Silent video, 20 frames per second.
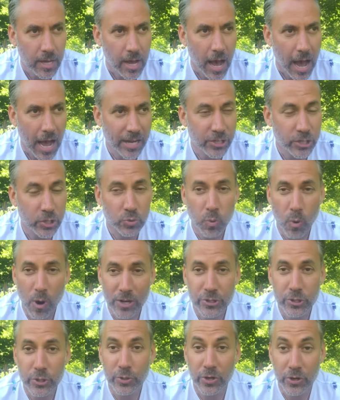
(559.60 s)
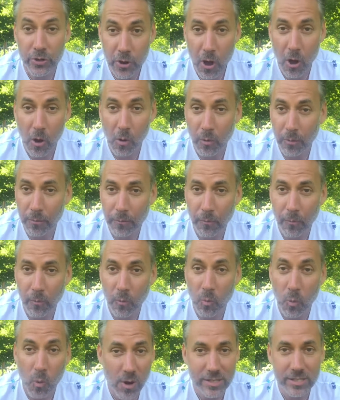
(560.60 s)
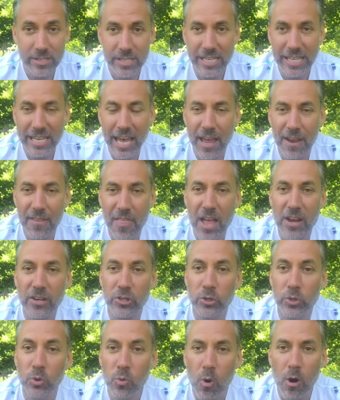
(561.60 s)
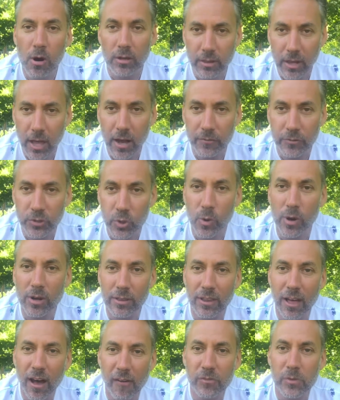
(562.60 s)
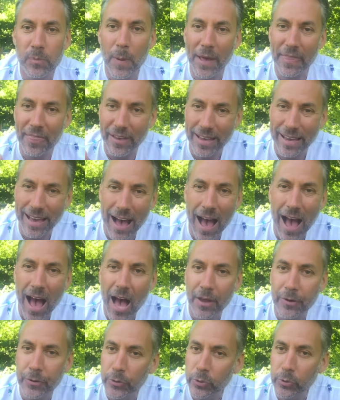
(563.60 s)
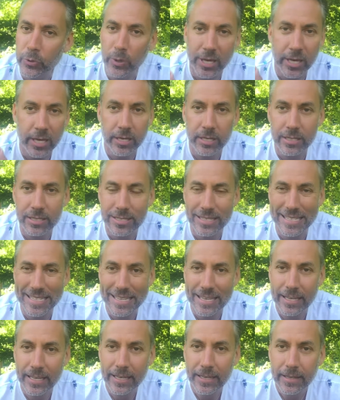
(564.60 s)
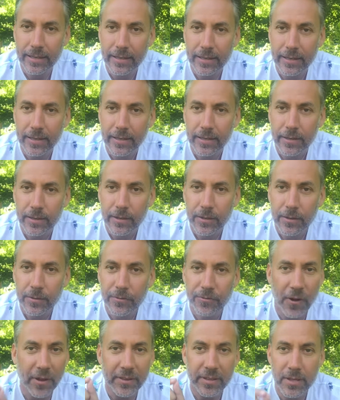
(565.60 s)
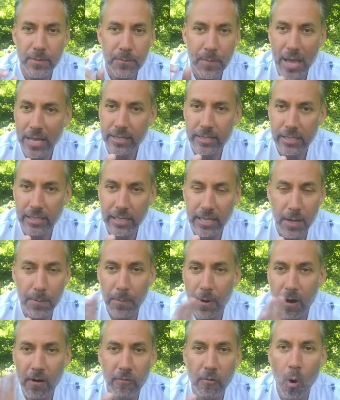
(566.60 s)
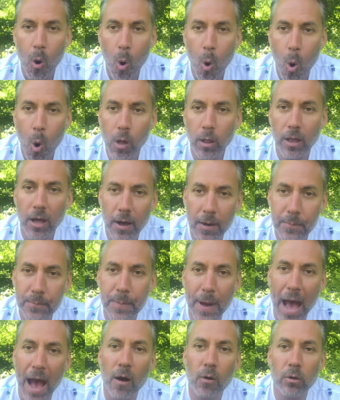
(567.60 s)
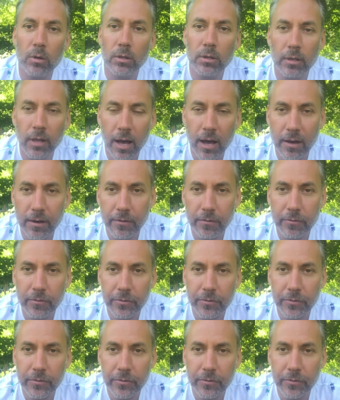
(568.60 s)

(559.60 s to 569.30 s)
I just want you to know once again that you are loved. You are loved by the God who is fundamentally, above all, about love.